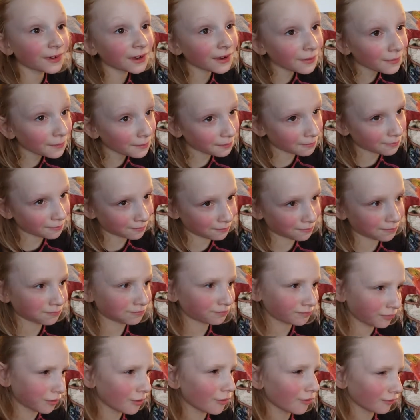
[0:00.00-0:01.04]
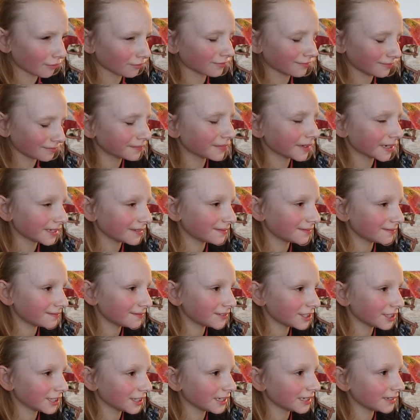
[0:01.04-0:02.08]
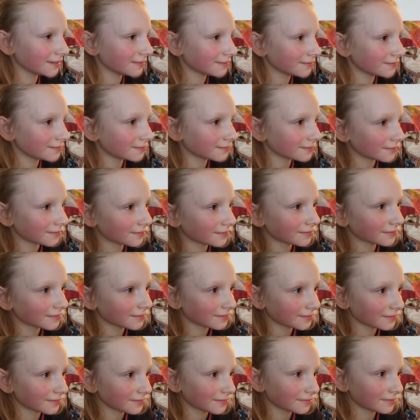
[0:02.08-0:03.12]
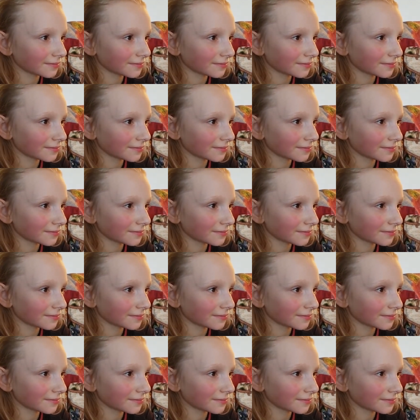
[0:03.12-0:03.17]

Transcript: she will pull. pull but... but that's if you want her to.